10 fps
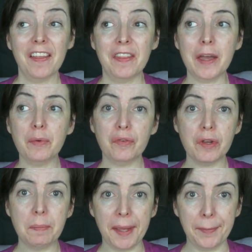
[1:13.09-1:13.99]
There were
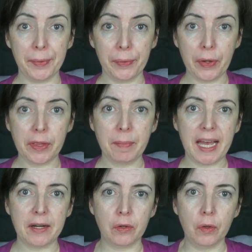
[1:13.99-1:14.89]
3 people on the
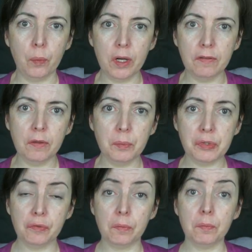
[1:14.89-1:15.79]
panel. One of them
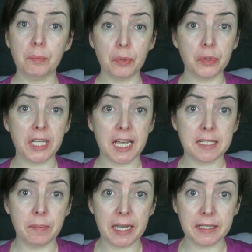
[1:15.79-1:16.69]
was from
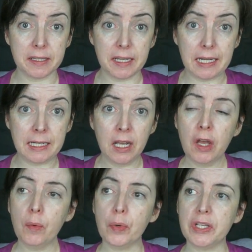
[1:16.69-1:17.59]
Broadcast magazine,
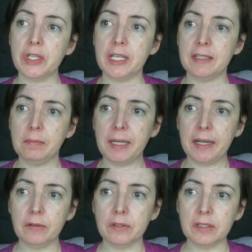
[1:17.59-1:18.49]
which is
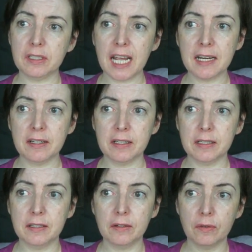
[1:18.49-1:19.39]
about
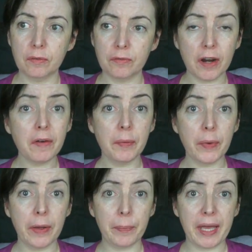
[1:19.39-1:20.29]
standard, very
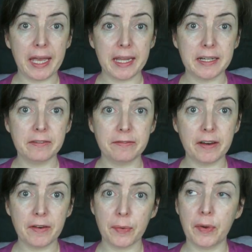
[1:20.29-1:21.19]
well paid,
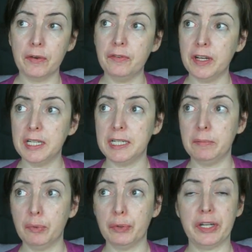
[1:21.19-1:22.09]
very well funded
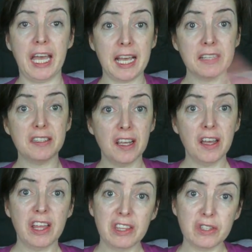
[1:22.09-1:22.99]
broadcast.
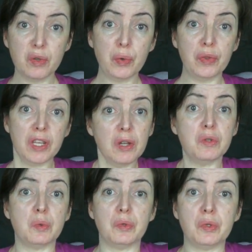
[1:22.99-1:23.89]
The
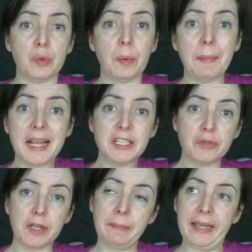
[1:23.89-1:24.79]
usual sort,
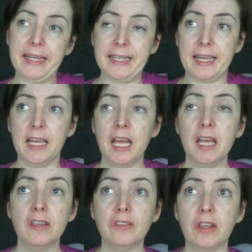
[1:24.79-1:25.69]
mainstream media.
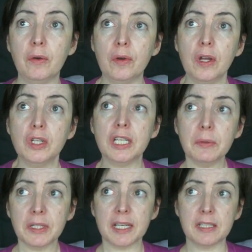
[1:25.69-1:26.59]
So she
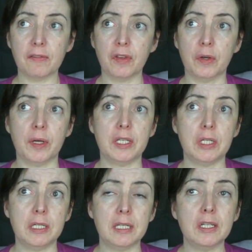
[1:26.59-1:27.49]
was asked a few
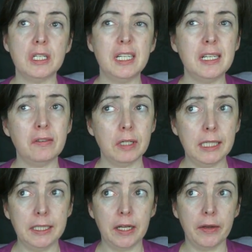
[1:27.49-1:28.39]
questions and she didn't
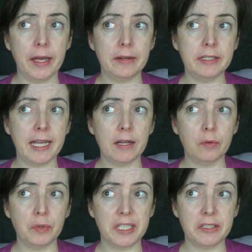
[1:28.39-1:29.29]
really know how to get an
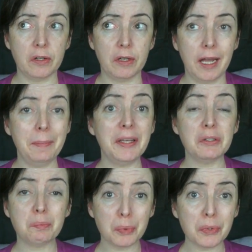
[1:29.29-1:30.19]
audience online,
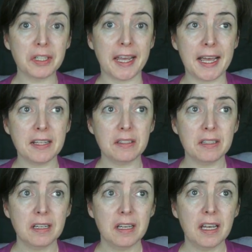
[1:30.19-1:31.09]
because broadcast
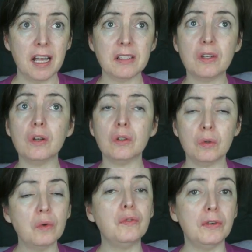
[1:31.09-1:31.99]
has got an
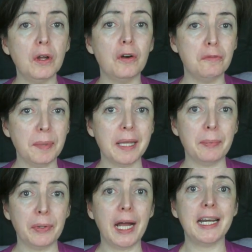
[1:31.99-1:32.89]
awful lot of
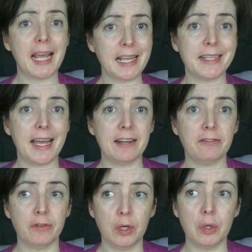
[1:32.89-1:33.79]
people and has had
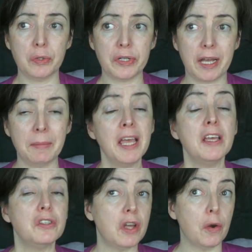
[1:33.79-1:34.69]
for a long time.
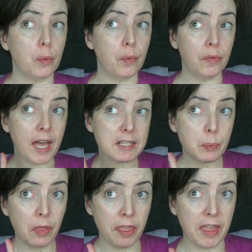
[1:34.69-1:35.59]
So that's
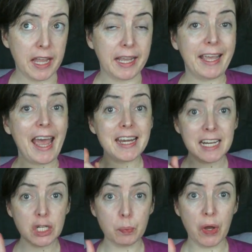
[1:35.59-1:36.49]
one thing, get a
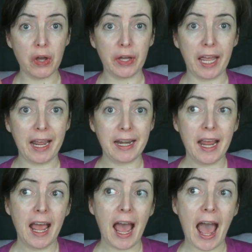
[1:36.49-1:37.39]
niche market.
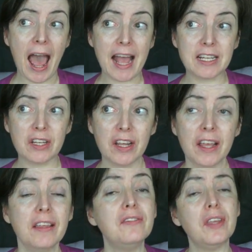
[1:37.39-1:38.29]
And
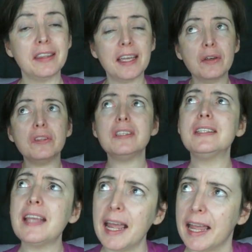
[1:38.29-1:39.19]
there is a
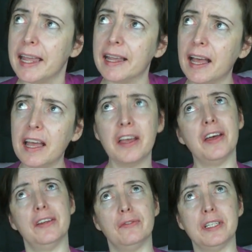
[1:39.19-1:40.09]
saying I
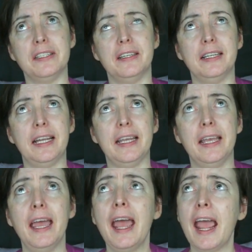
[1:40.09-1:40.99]
heard
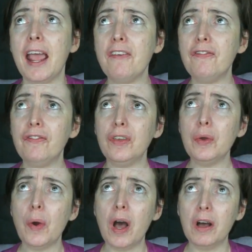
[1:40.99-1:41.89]
recently: if
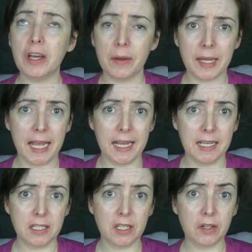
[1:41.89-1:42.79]
you are
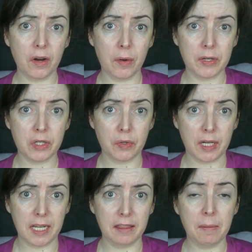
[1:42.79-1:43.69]
going to grow a
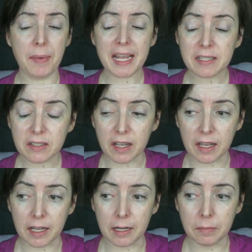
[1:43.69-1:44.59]
tree, the best
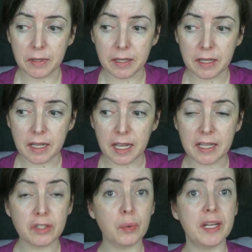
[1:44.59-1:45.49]
time
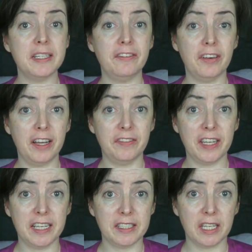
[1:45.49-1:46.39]
is 25
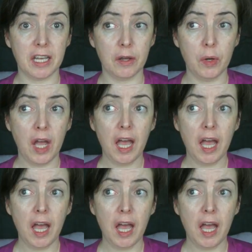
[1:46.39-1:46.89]
years ago.